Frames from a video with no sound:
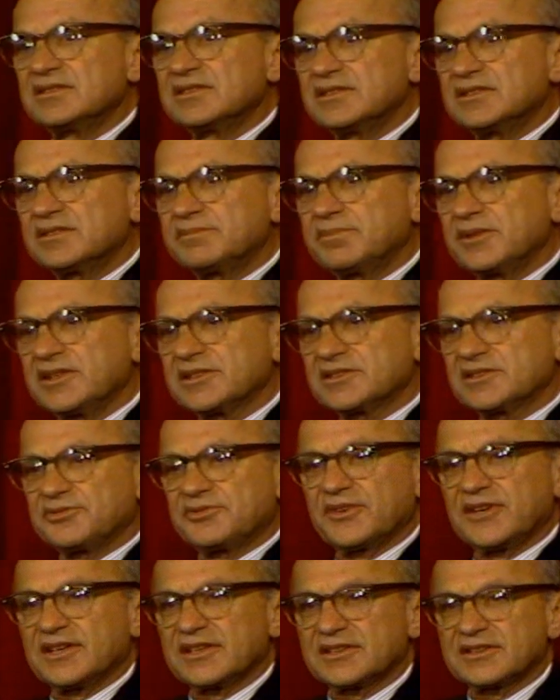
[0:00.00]
about the
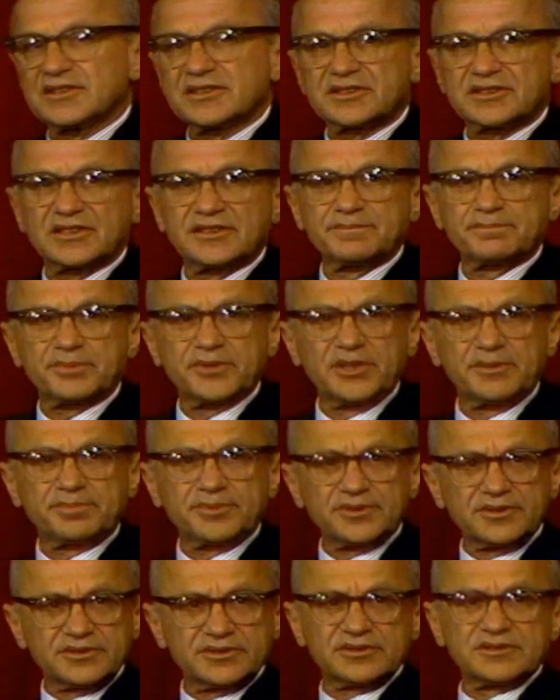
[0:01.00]
fact that some
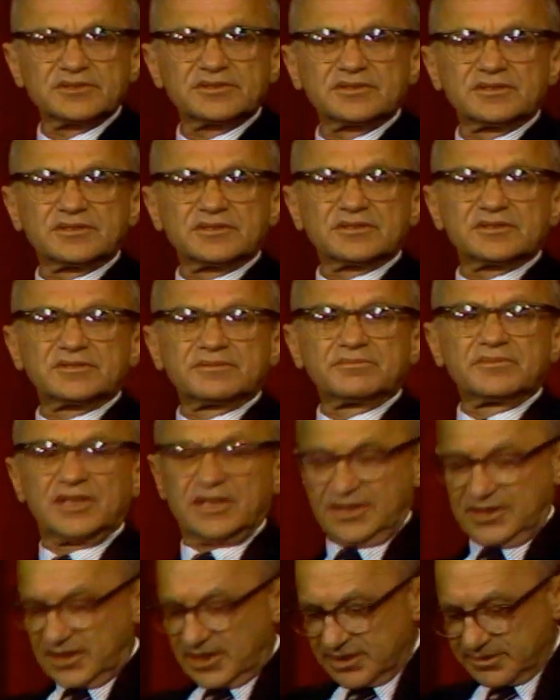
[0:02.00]
people may
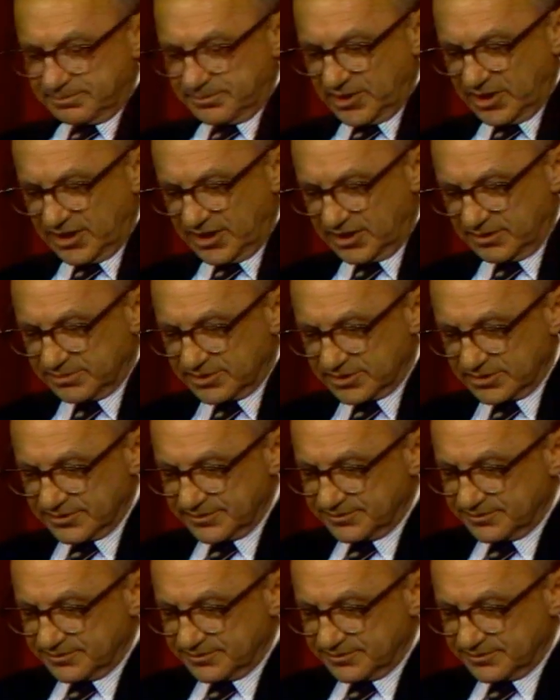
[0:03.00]
not be able